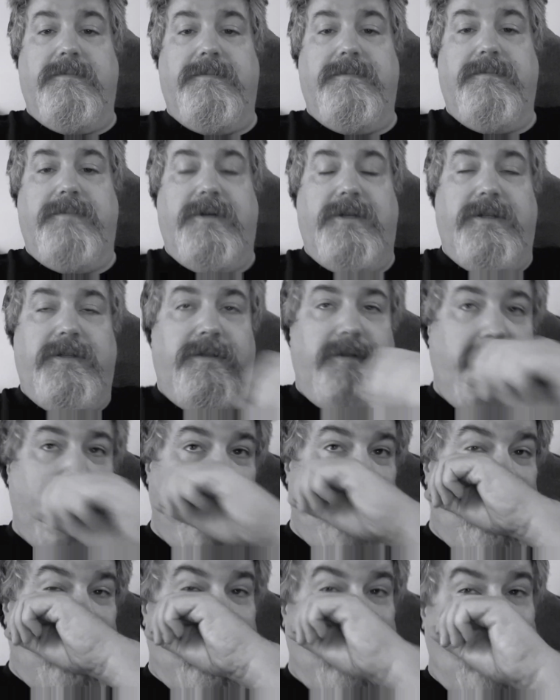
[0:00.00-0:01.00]
but
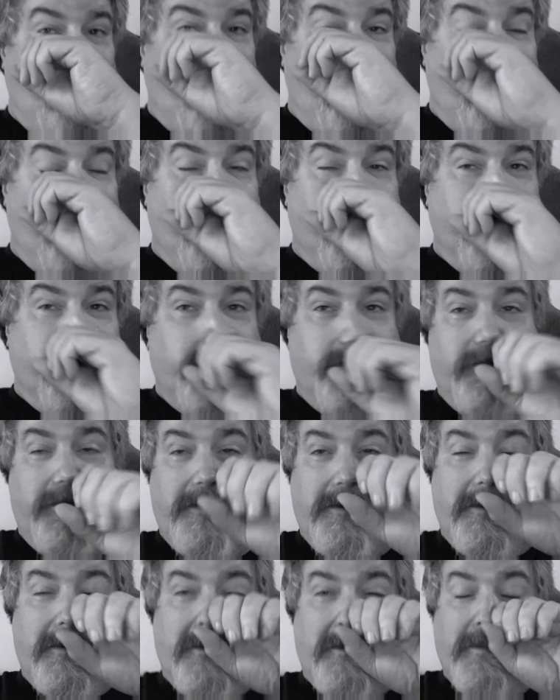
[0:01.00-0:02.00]
it tries,
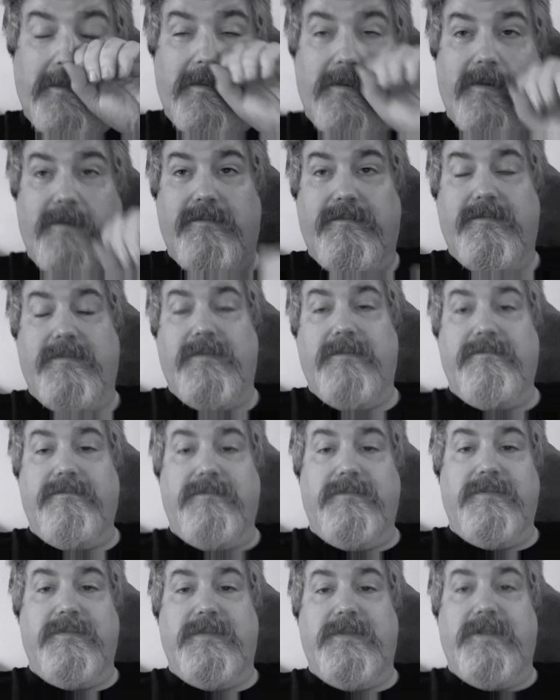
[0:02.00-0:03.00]

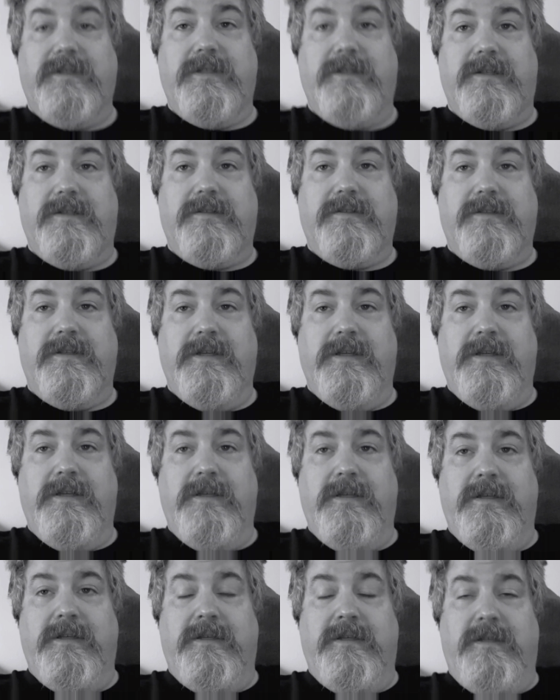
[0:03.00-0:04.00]
to
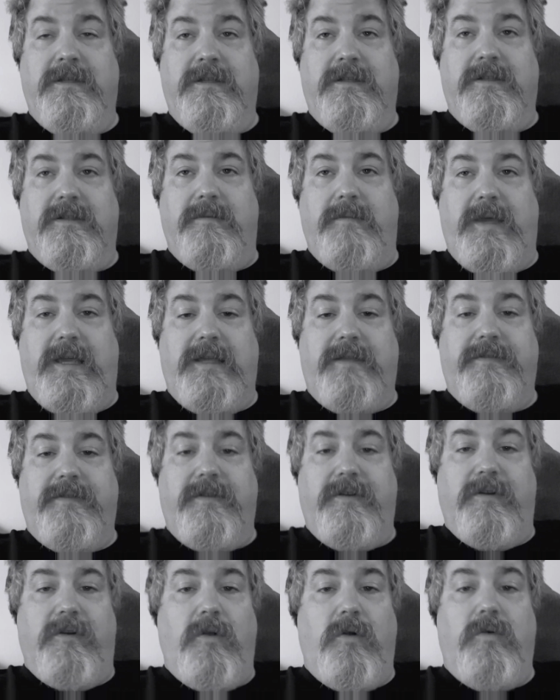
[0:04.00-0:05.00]
make
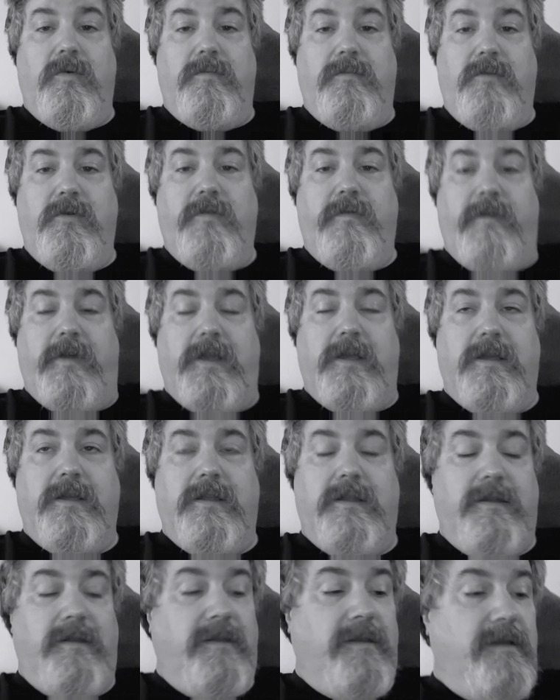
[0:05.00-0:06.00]
their own movie
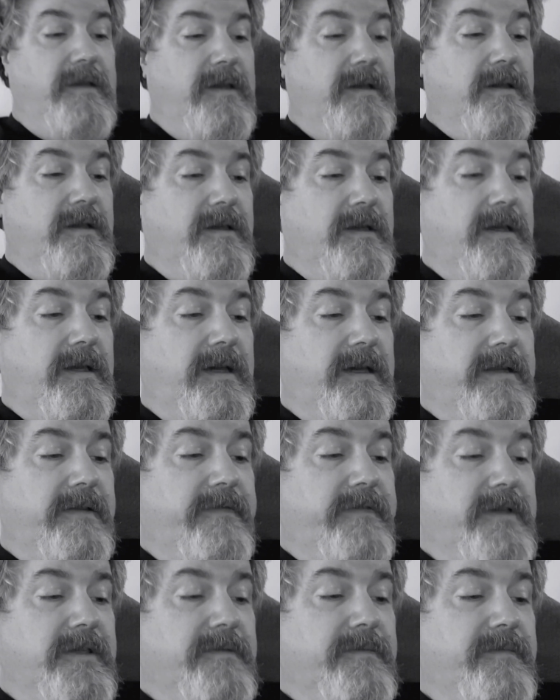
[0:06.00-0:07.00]
out
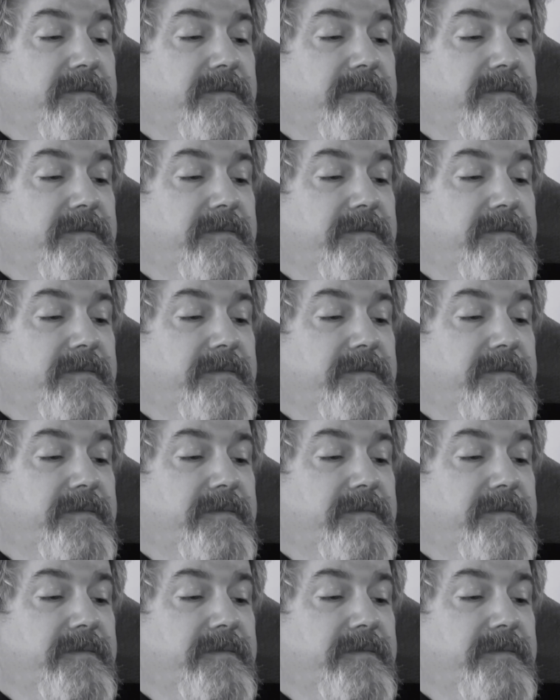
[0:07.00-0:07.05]
of it.